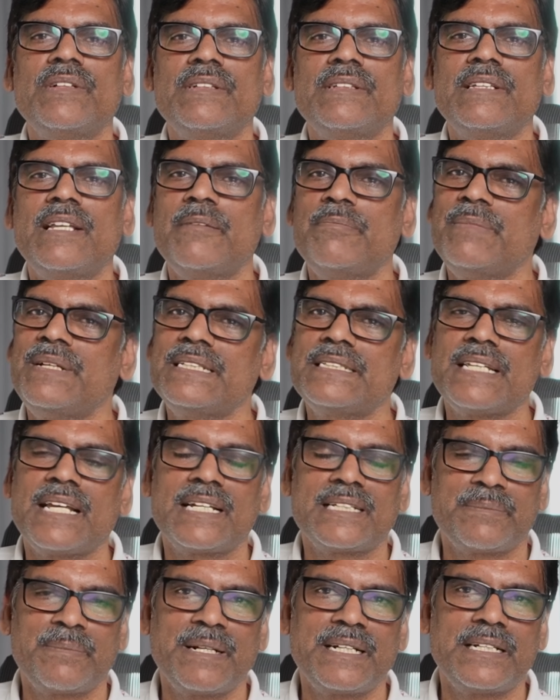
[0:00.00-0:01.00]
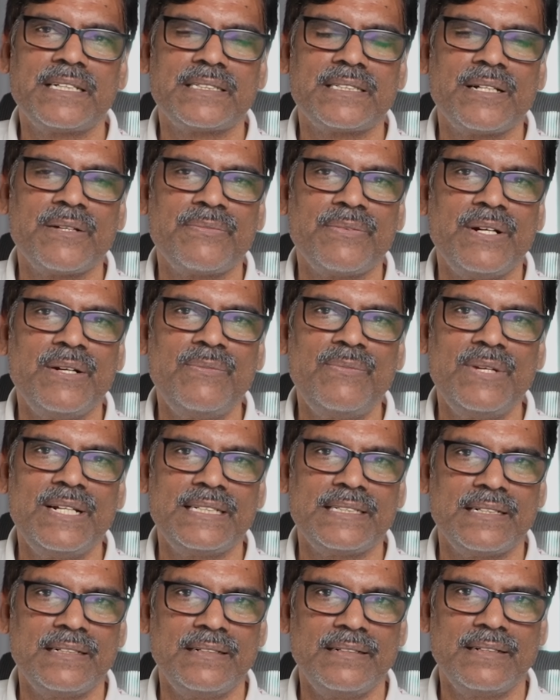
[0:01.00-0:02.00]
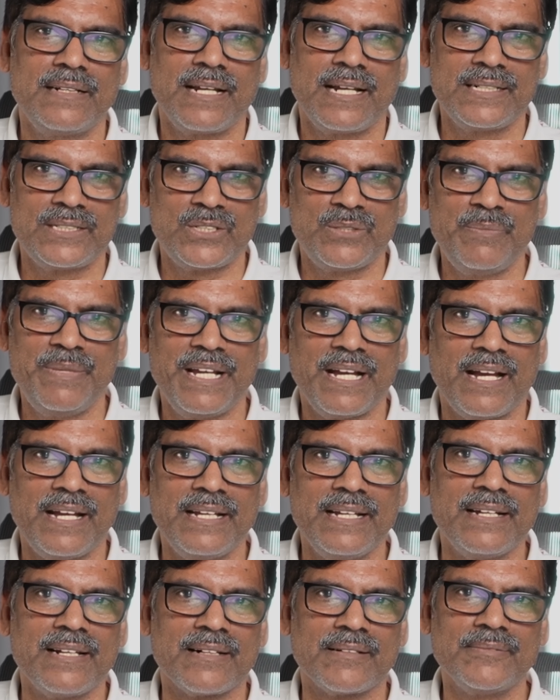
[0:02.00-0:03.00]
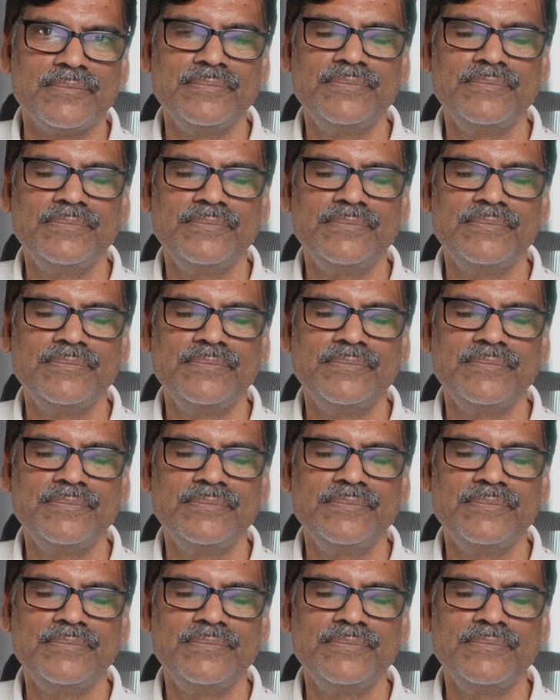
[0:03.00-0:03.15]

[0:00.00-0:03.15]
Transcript: that means the expectation of inflation has to be higher.